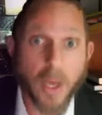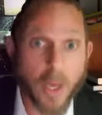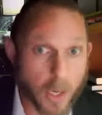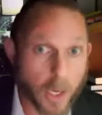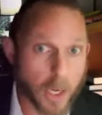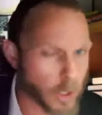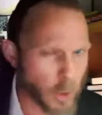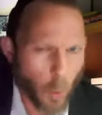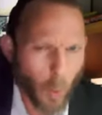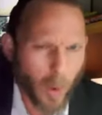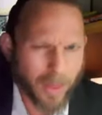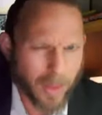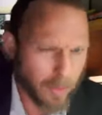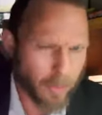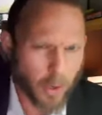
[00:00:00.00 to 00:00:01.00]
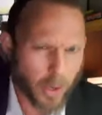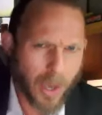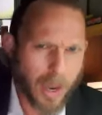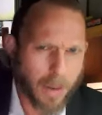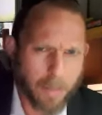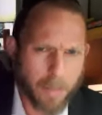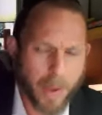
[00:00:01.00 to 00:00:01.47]
because you want them to
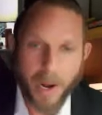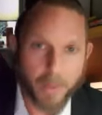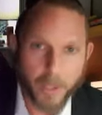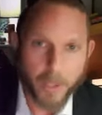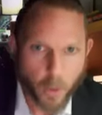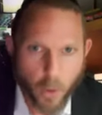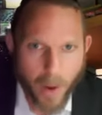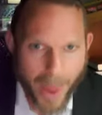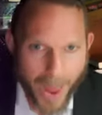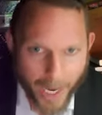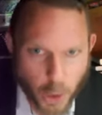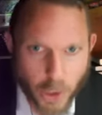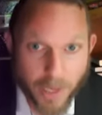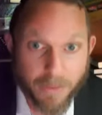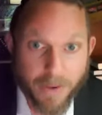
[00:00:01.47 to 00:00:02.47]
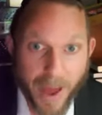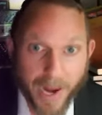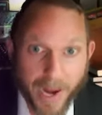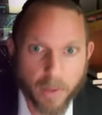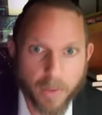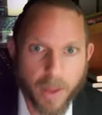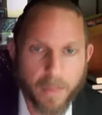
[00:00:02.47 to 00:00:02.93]
get better, but you don't actually
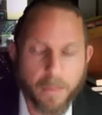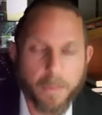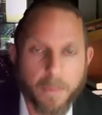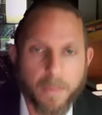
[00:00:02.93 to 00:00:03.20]
value them.